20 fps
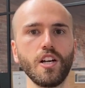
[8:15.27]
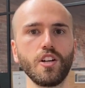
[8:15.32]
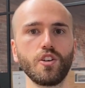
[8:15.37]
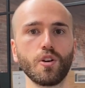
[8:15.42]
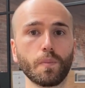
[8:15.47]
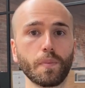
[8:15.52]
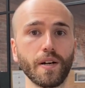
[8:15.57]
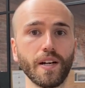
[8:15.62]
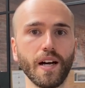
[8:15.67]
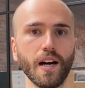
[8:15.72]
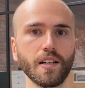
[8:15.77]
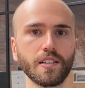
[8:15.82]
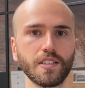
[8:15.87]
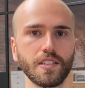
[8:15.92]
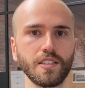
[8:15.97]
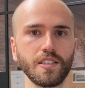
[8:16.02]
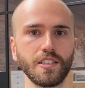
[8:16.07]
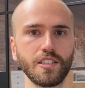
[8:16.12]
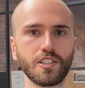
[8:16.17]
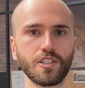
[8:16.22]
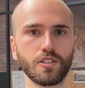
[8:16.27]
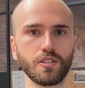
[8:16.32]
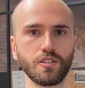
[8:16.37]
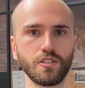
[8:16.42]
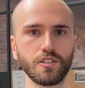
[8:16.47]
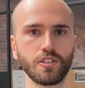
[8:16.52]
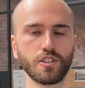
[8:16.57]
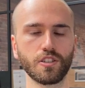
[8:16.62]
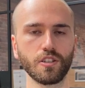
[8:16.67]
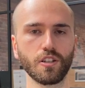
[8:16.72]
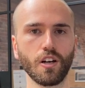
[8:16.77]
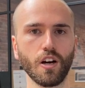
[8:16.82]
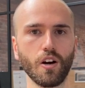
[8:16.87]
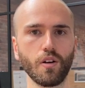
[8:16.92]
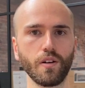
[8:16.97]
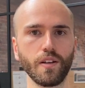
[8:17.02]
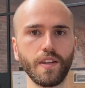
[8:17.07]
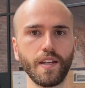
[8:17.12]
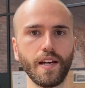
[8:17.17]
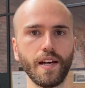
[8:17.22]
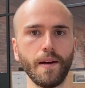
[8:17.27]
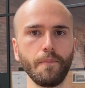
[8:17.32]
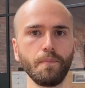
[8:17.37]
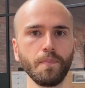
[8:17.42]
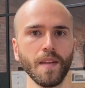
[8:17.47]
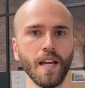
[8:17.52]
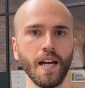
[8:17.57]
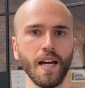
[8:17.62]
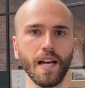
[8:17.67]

Your production insurance should go in there.